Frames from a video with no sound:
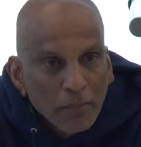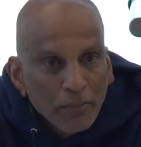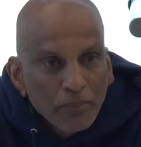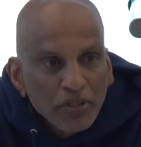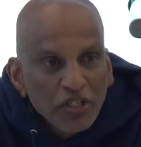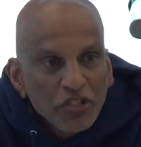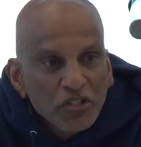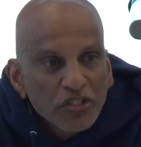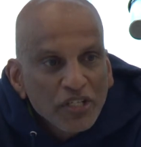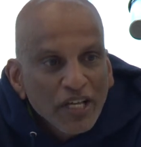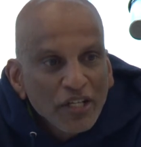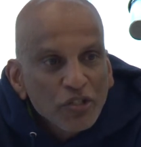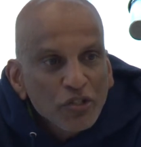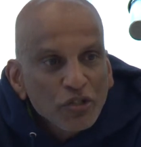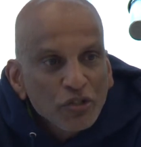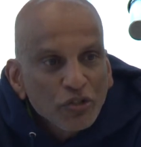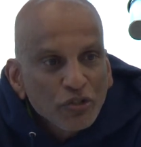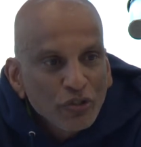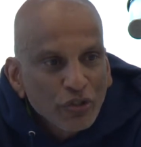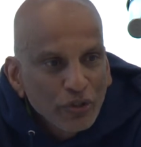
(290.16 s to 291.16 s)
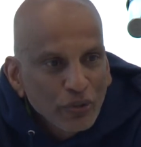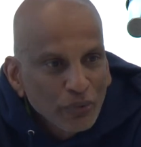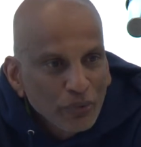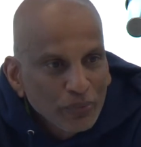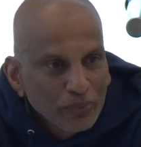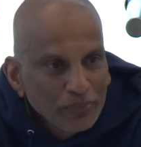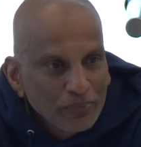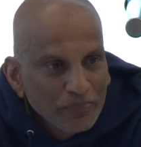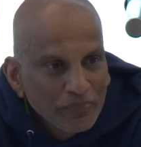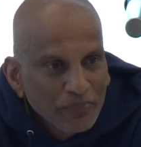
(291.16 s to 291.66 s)
presents to you
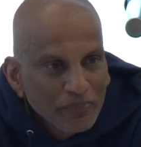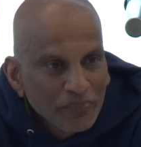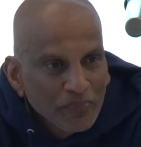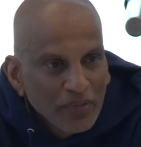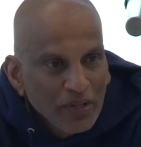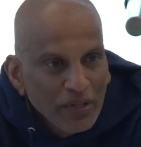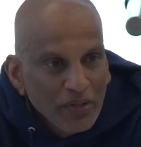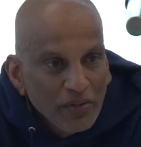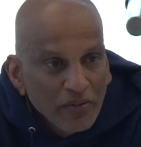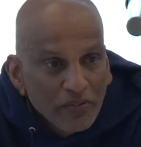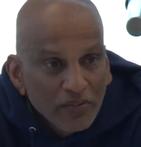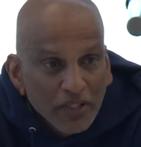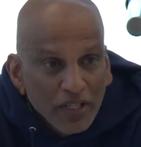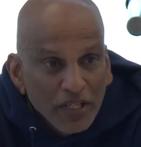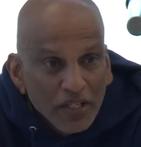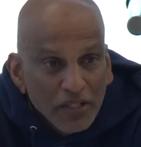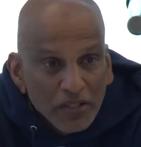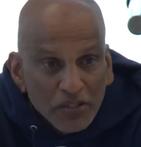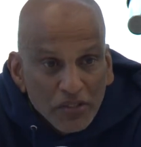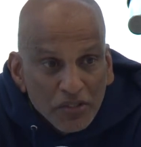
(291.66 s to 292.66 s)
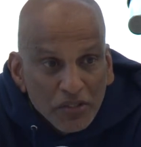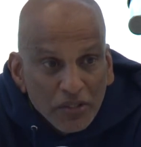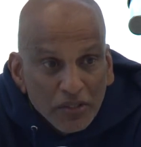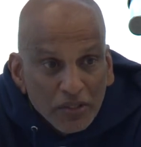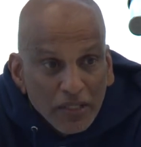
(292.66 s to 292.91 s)
things